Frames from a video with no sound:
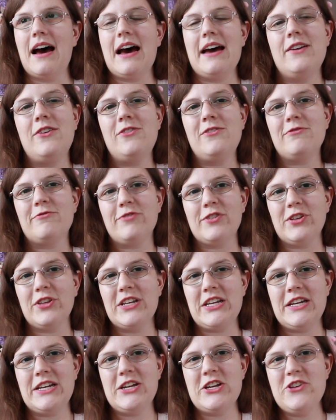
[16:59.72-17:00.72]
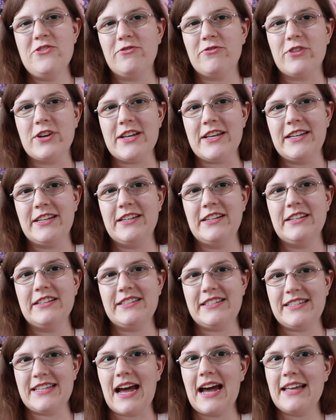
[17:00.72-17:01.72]
I don't really
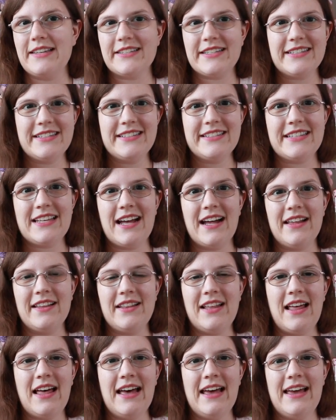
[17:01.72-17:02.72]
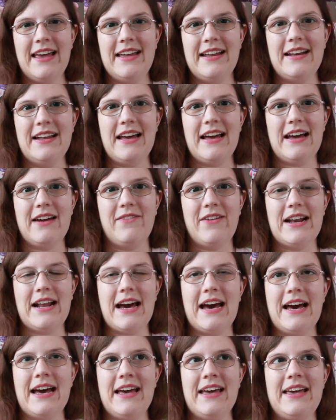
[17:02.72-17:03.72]
read sizes online. When
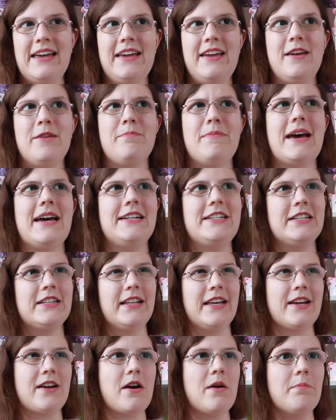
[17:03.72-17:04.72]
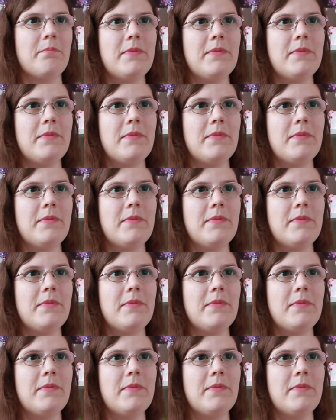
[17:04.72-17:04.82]
I imagine like a